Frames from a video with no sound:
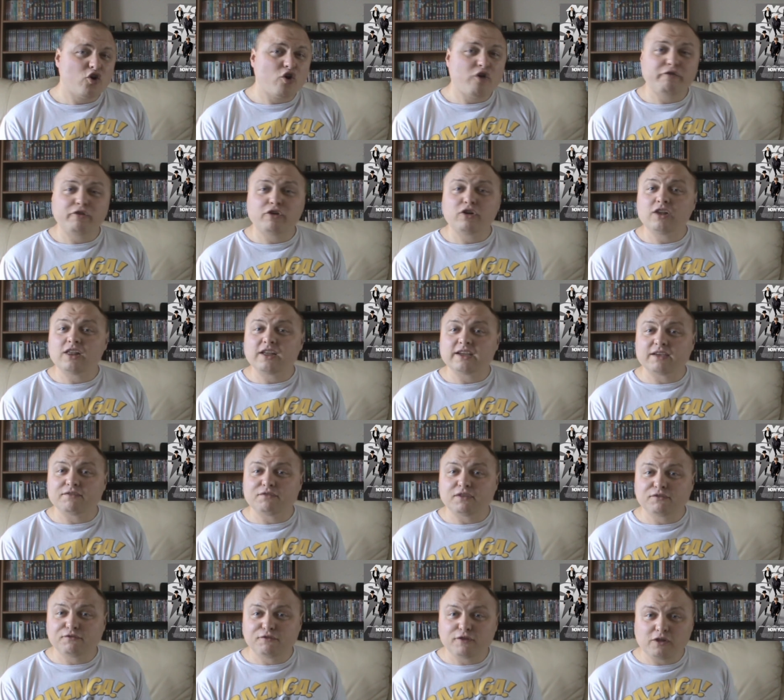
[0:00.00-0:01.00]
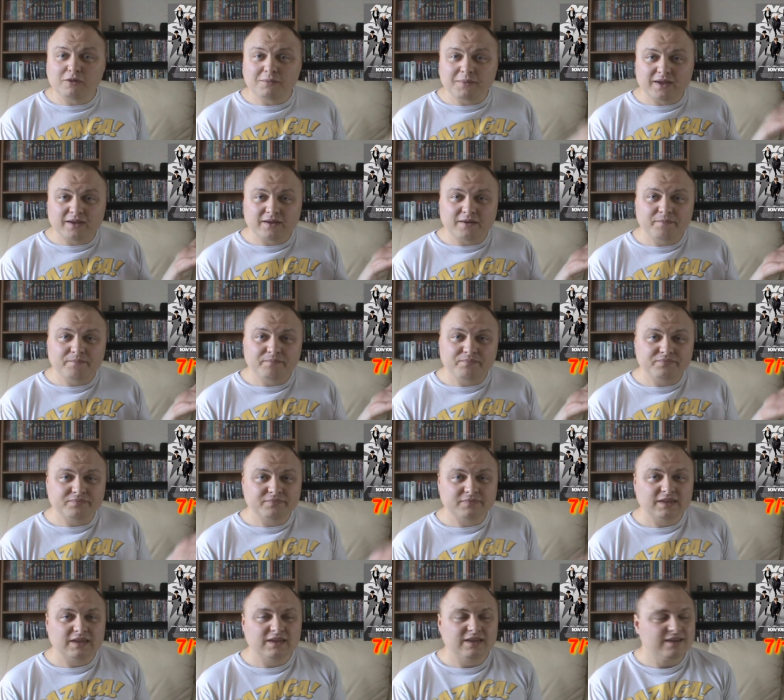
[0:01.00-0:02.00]
Overall I give this film a...
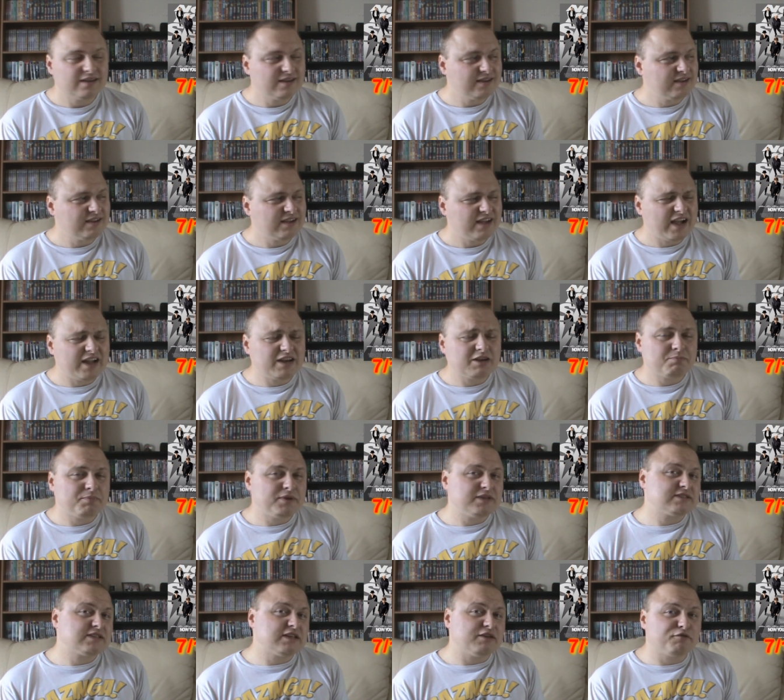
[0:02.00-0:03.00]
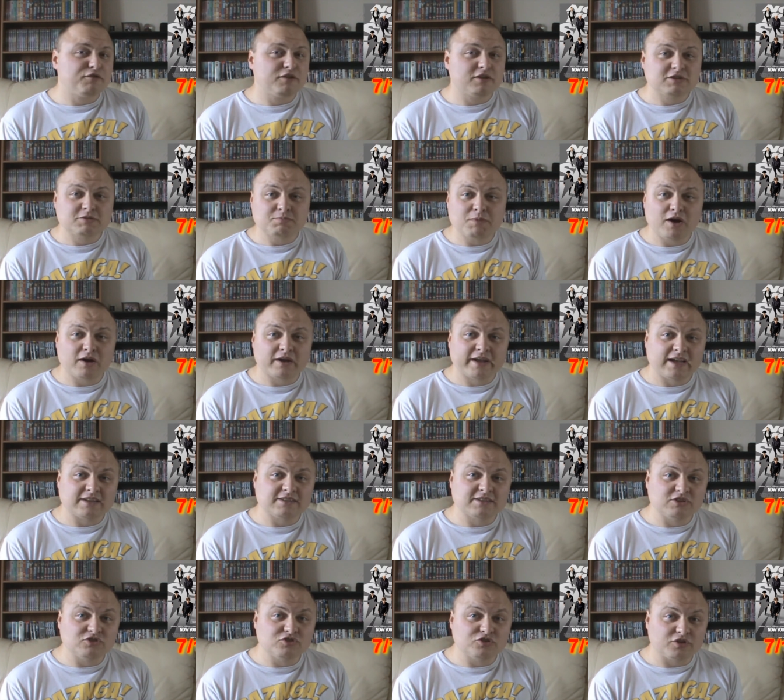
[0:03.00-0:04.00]
and a biscuit for the smart
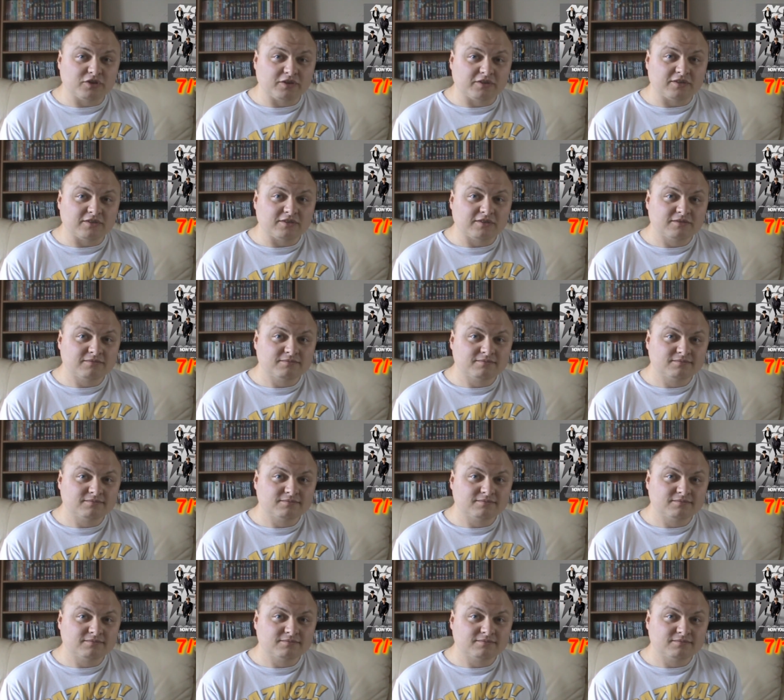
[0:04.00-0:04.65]
casting choices.